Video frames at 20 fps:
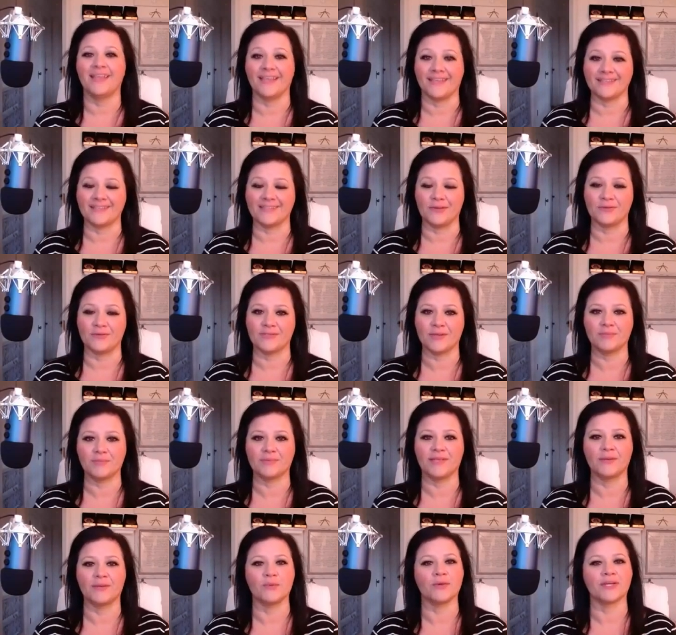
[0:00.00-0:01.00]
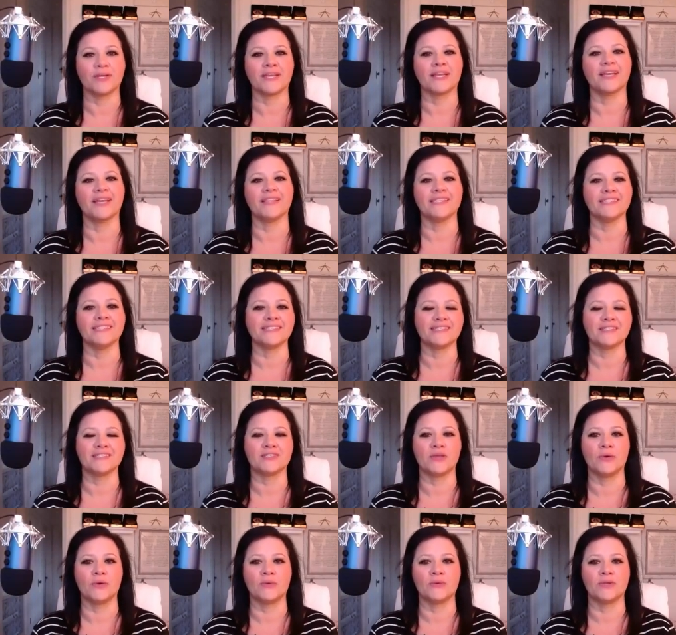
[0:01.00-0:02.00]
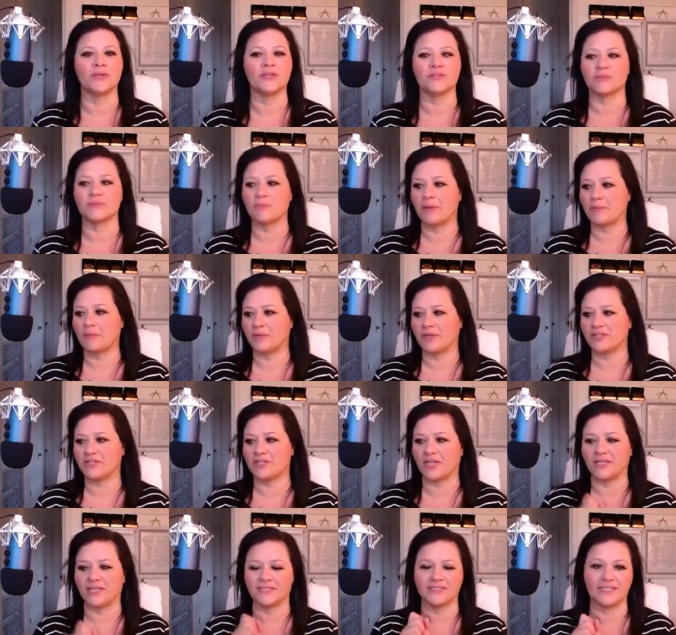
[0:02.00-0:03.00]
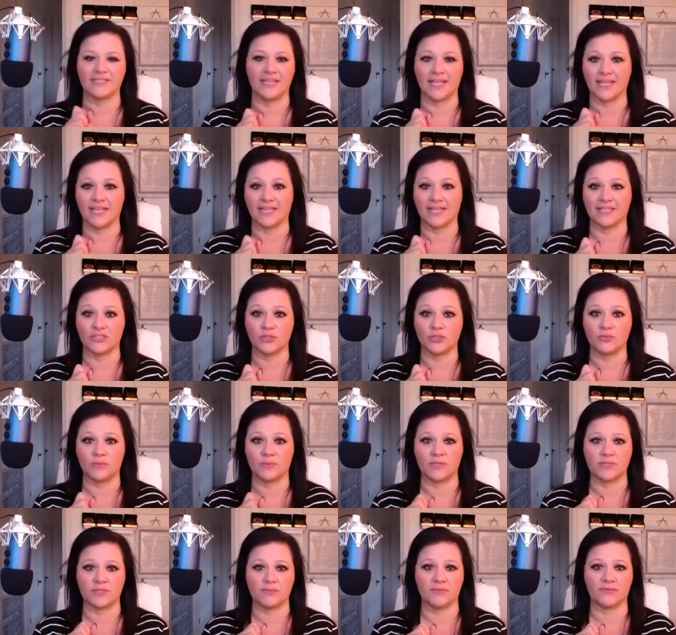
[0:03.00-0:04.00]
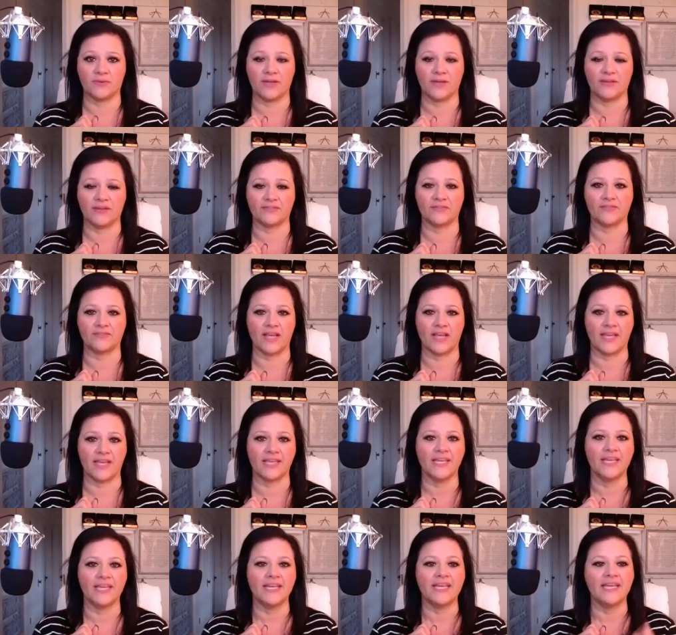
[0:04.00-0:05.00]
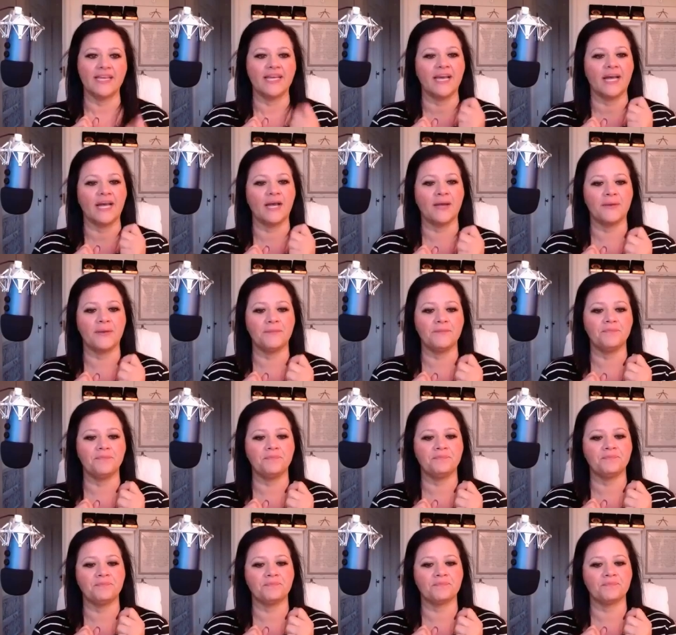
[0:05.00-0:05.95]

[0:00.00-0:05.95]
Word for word: yes i was up late working on this so here's my brainchild and i got like two minutes before i have to fly um,